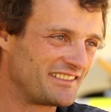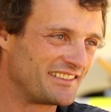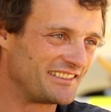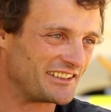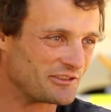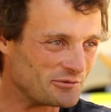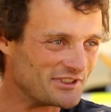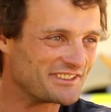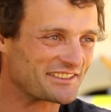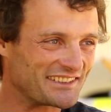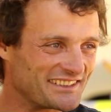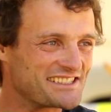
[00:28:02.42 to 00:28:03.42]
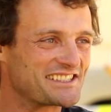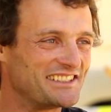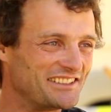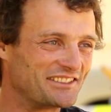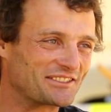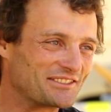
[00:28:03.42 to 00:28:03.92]
And then we trained
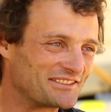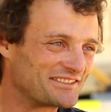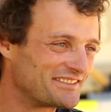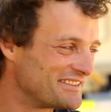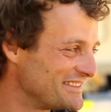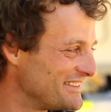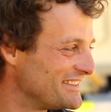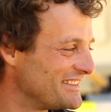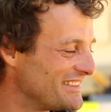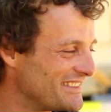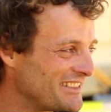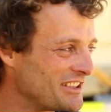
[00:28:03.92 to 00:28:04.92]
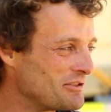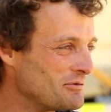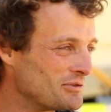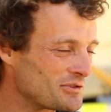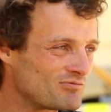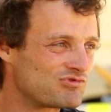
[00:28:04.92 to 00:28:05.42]
synchro, and it
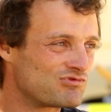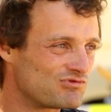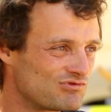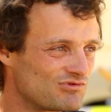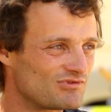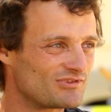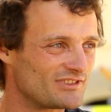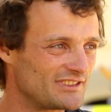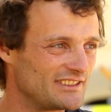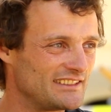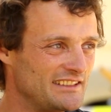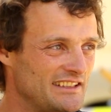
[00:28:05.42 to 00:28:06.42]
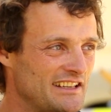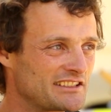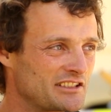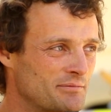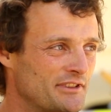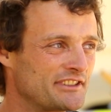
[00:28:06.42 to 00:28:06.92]
was a nice
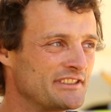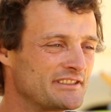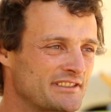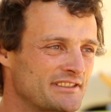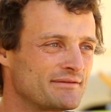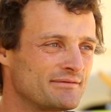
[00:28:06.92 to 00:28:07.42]
experience.